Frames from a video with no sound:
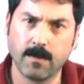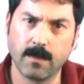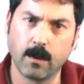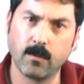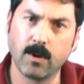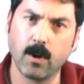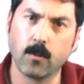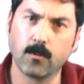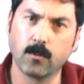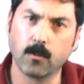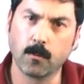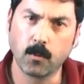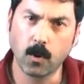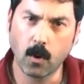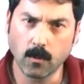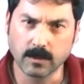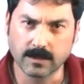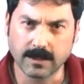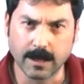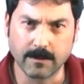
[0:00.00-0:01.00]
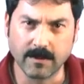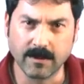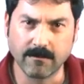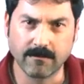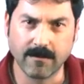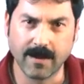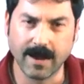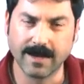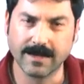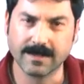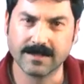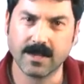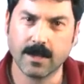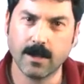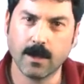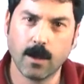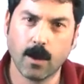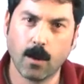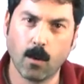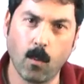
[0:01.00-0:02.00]
Then we go through a prototyping phase
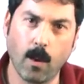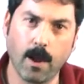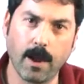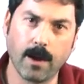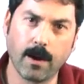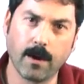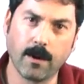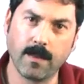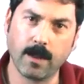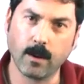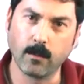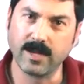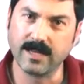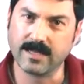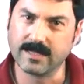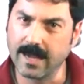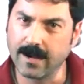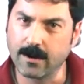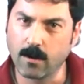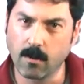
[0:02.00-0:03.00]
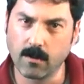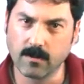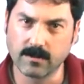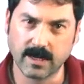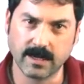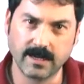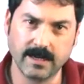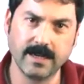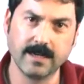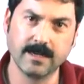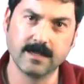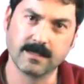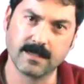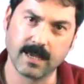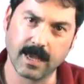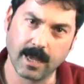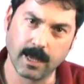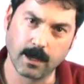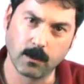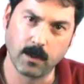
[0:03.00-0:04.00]
where then we take all those ideas
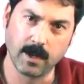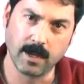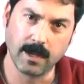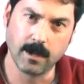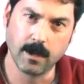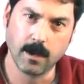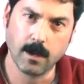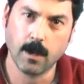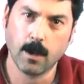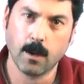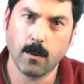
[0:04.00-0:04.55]
and we